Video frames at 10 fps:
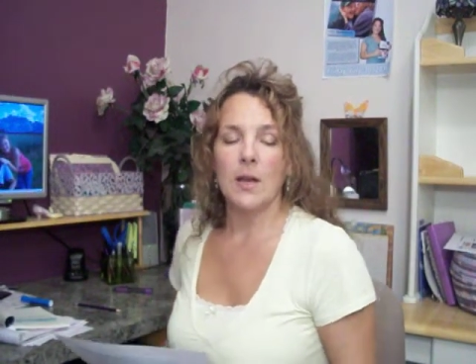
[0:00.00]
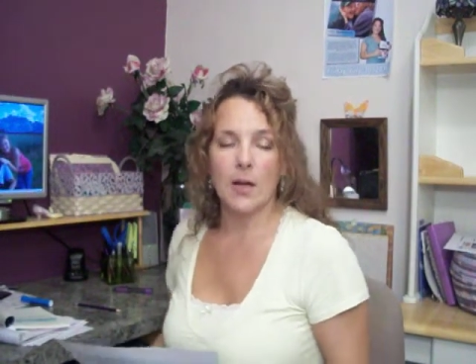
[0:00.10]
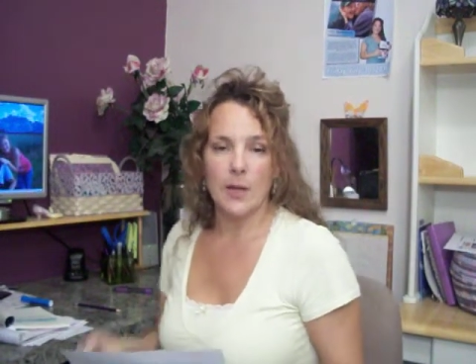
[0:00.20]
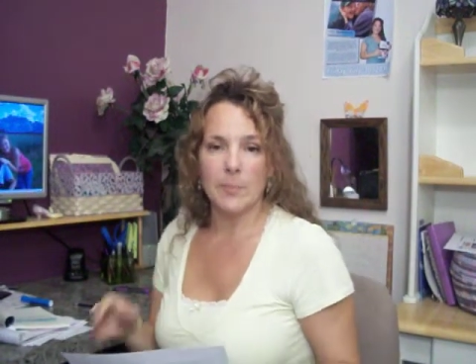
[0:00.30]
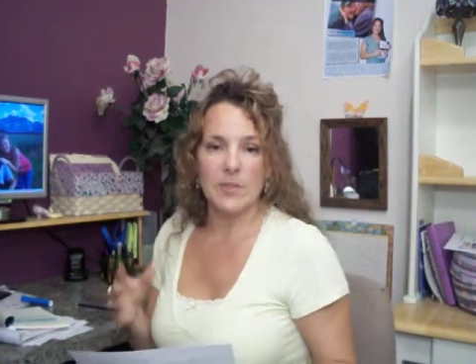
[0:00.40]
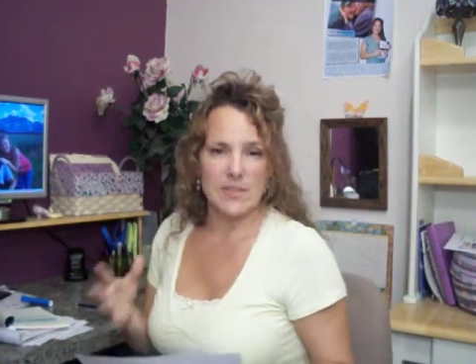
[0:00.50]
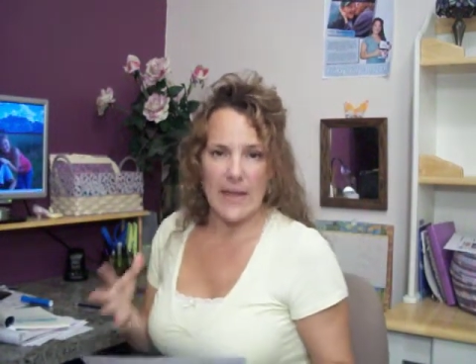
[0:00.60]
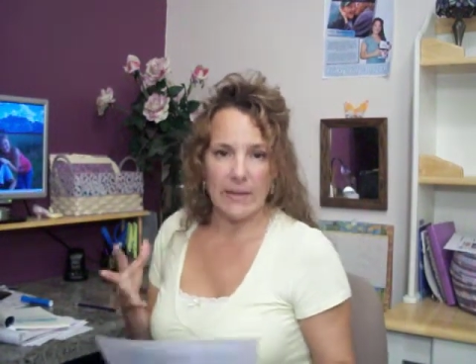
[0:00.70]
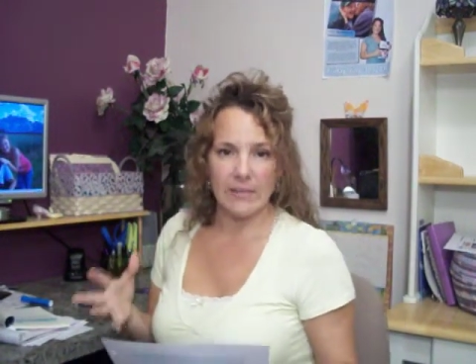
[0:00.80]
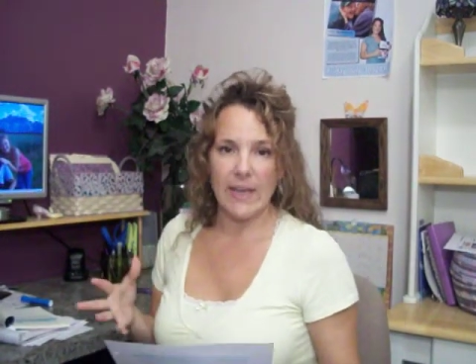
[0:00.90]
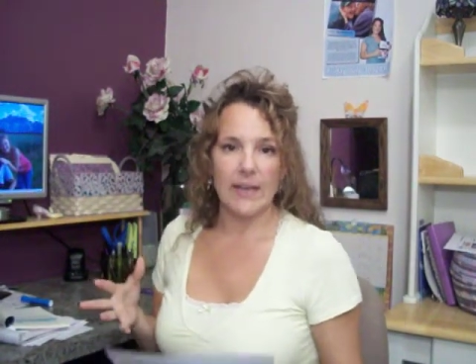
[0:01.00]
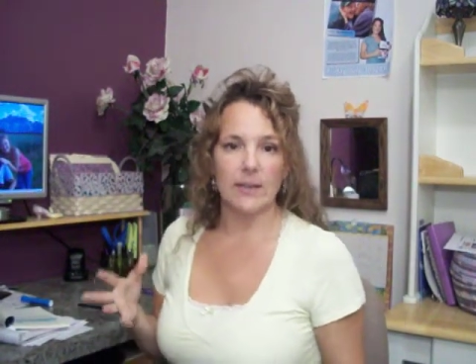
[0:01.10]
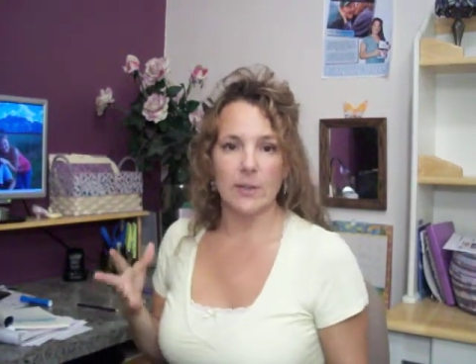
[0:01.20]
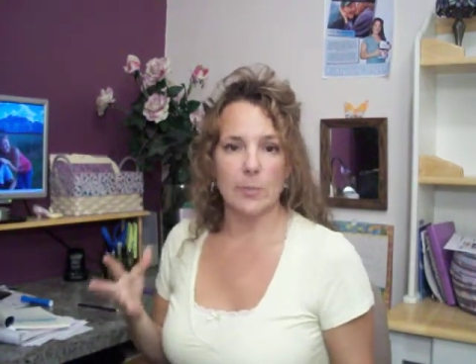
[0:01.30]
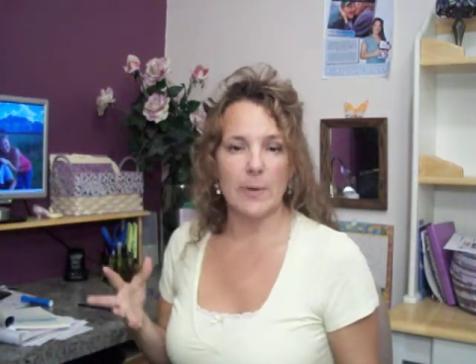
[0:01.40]
um, just advocate a
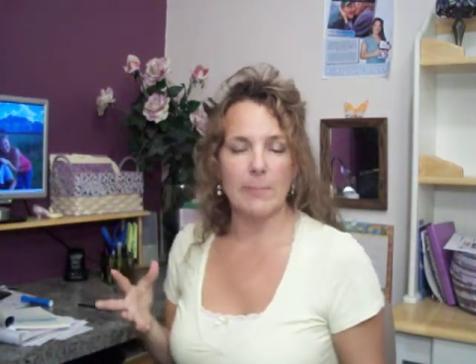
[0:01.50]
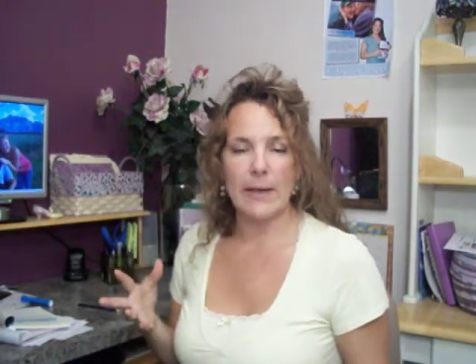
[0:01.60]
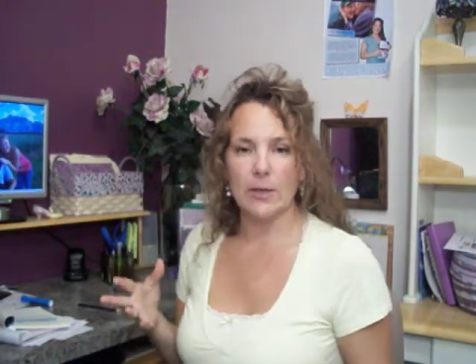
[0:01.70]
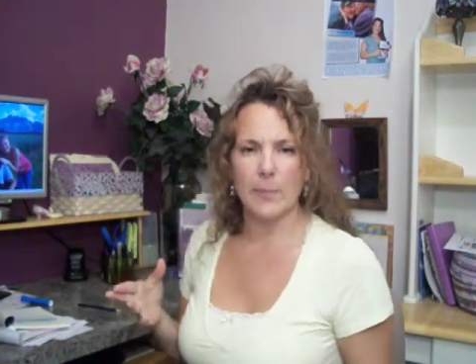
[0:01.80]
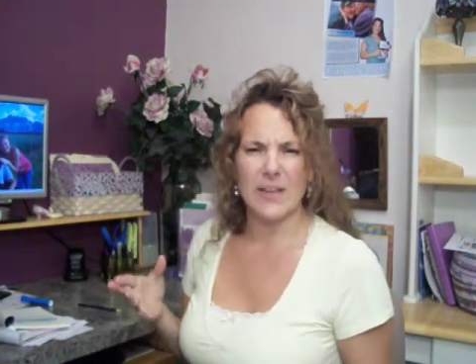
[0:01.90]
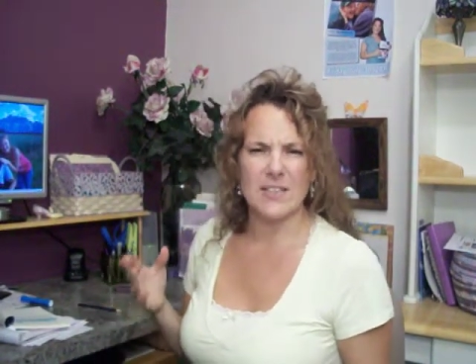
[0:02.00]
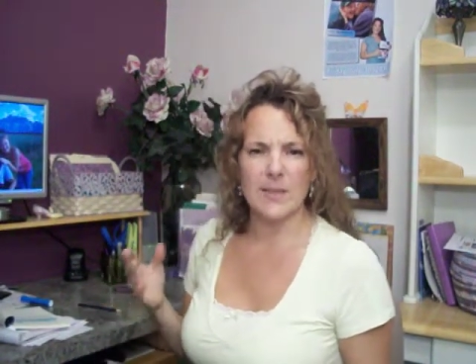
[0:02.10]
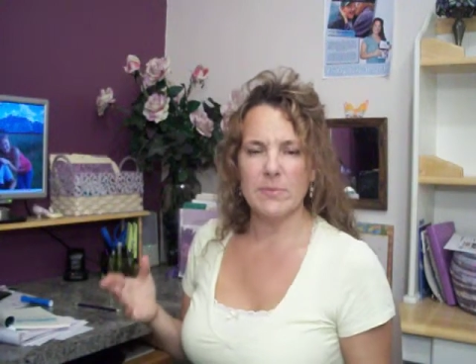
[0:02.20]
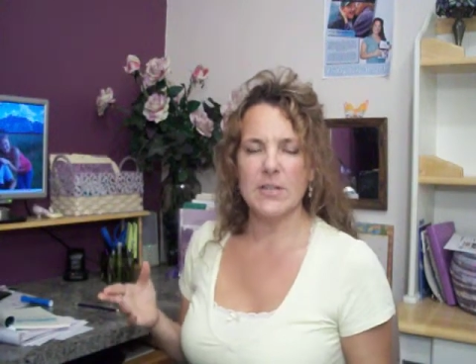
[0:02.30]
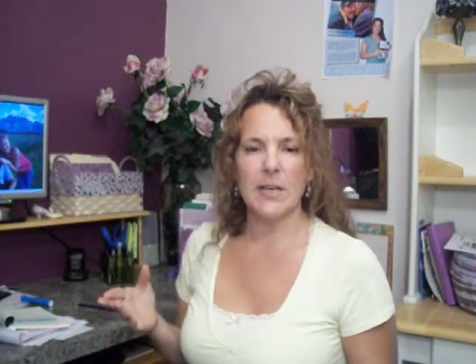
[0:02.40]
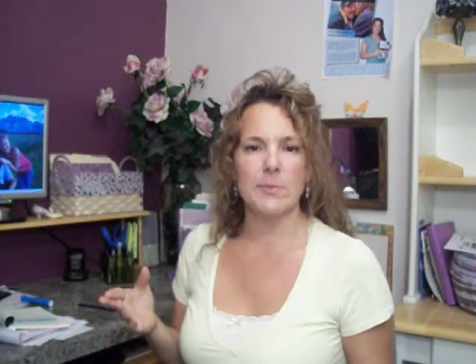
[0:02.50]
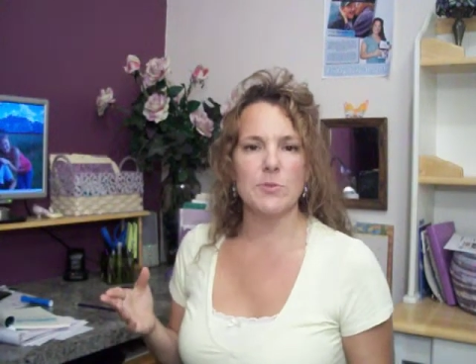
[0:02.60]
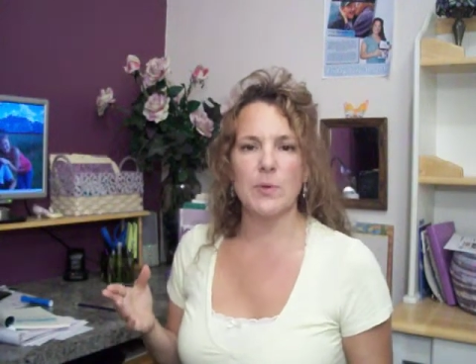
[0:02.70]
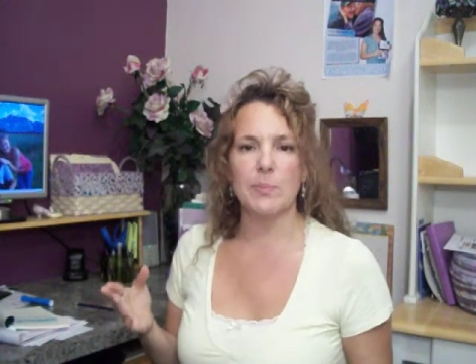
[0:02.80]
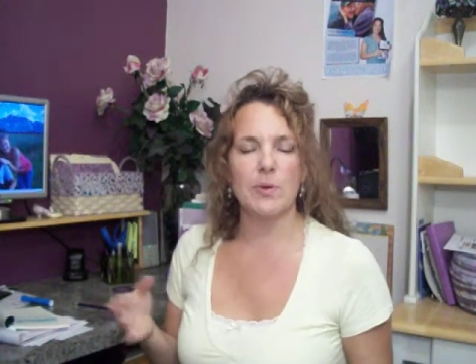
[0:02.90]
little bit better because sometimes
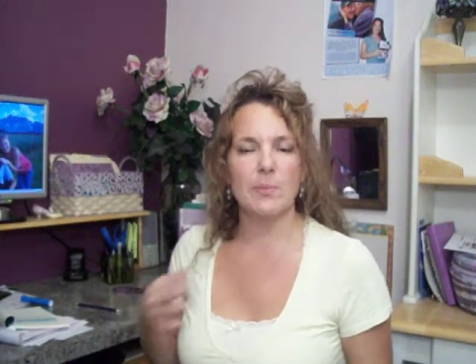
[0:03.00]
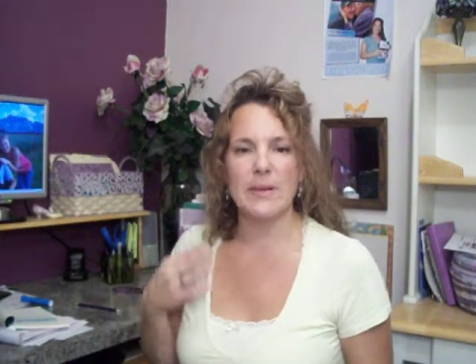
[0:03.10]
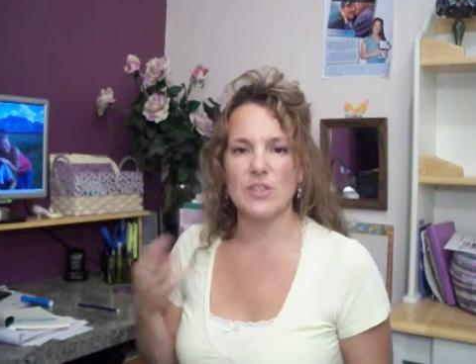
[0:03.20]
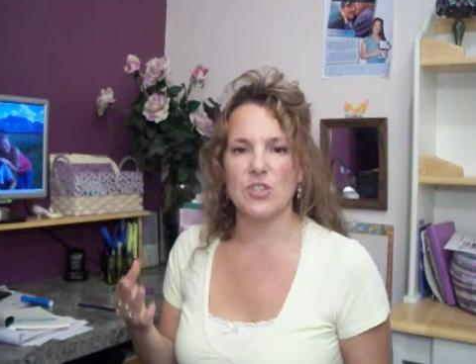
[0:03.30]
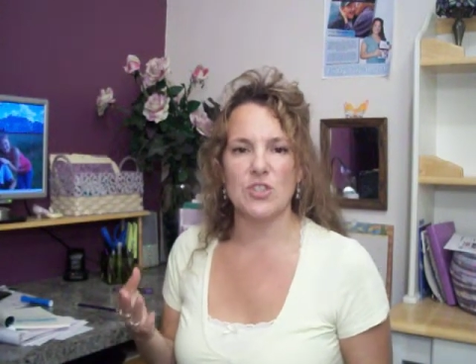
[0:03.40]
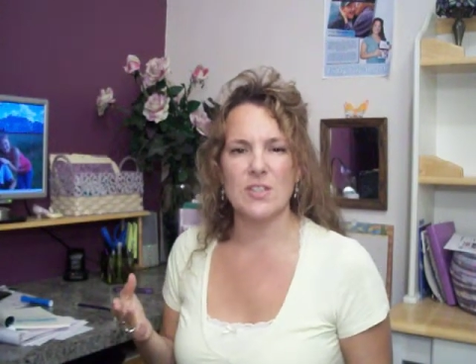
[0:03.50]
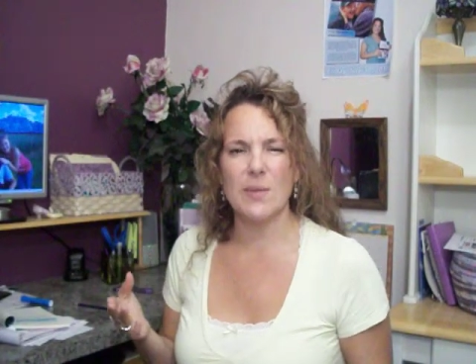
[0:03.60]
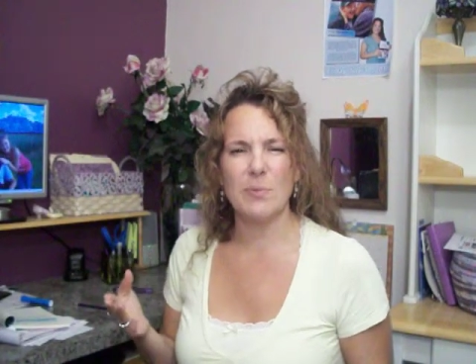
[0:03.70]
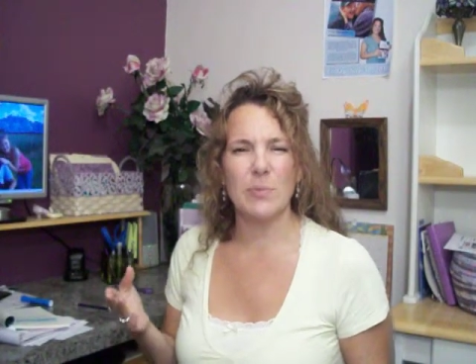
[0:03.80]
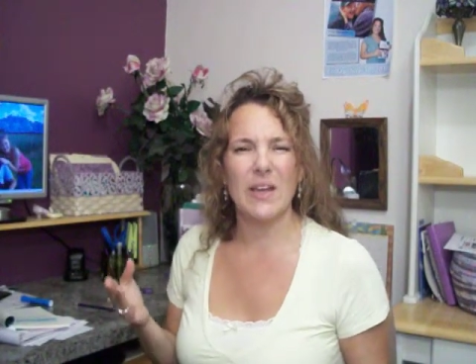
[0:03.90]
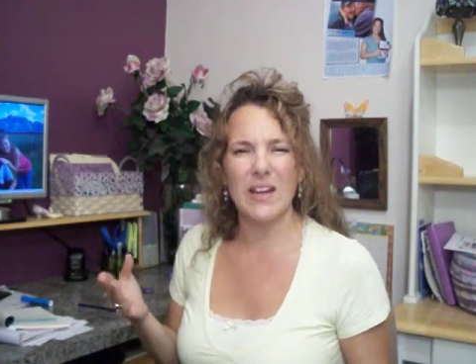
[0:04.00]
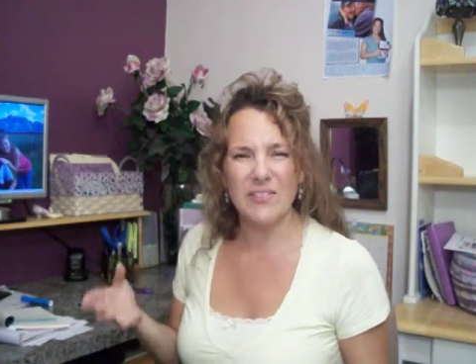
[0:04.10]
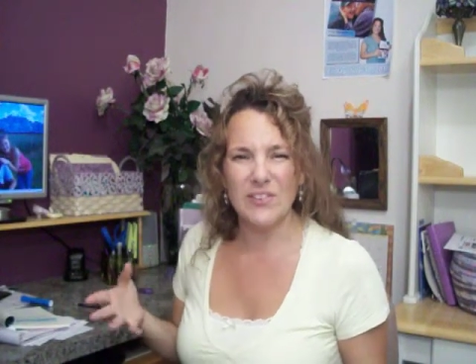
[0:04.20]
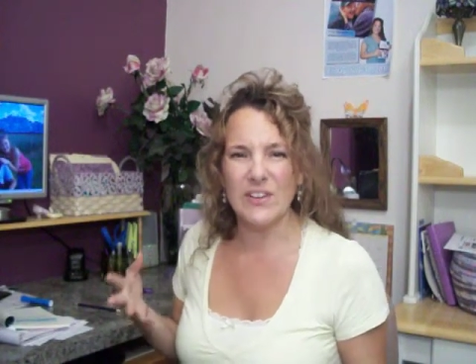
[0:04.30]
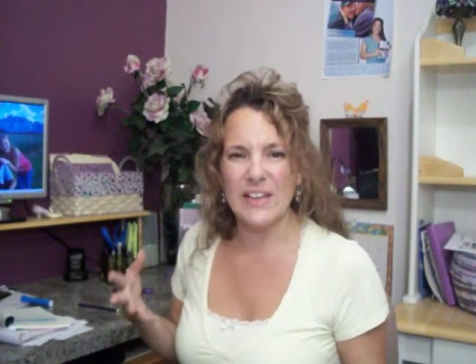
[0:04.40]
we put messages up and we kind of
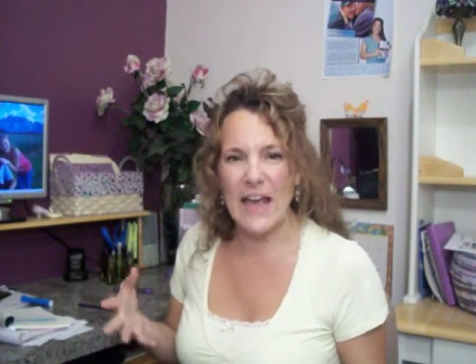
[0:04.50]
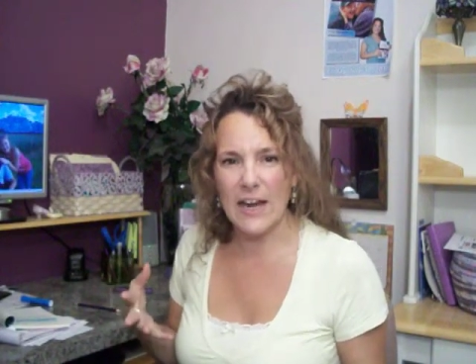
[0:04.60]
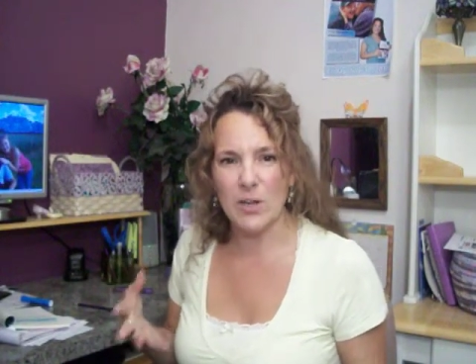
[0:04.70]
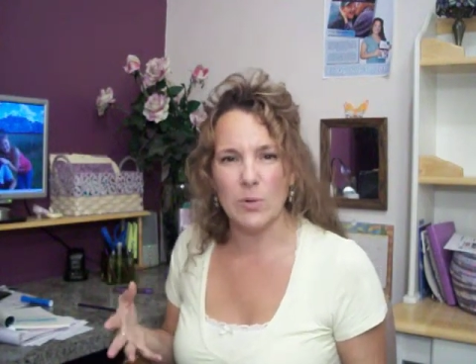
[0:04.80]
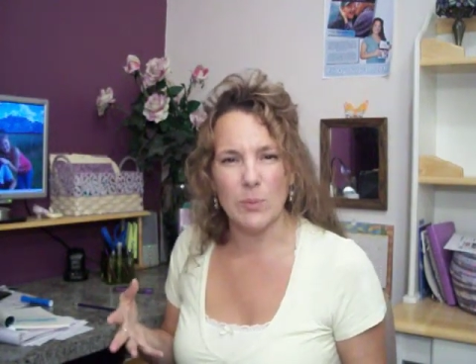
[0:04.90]
feel inadequate.